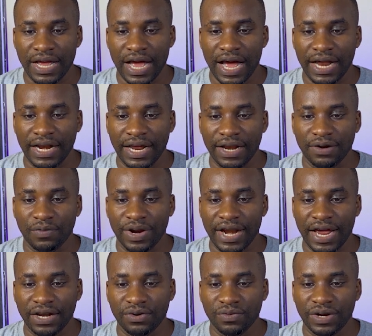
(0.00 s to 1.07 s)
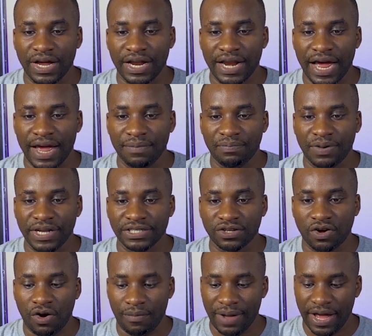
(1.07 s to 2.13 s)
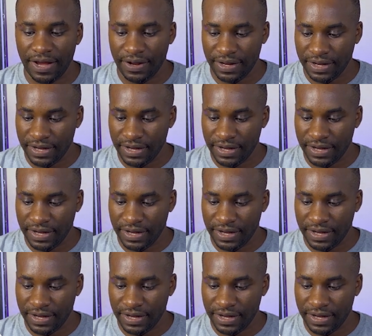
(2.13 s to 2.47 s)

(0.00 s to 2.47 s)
And then when I do that, I press comma.